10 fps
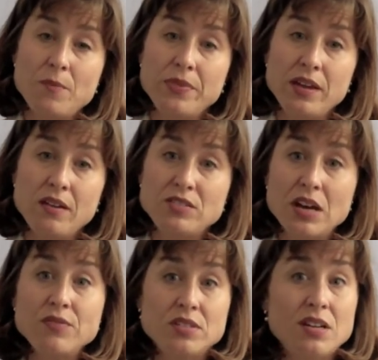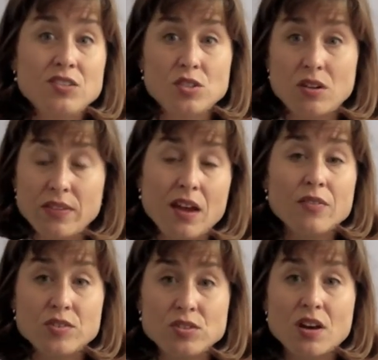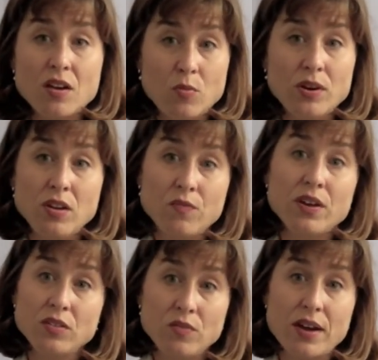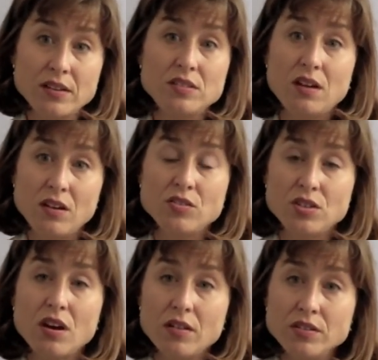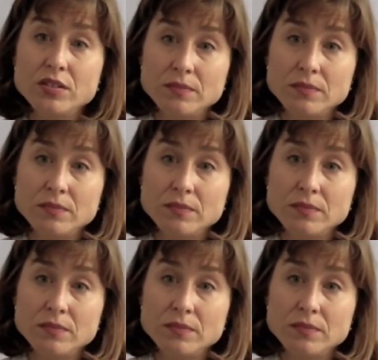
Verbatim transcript: the devastation on the other side when you fail to vaccinate your child.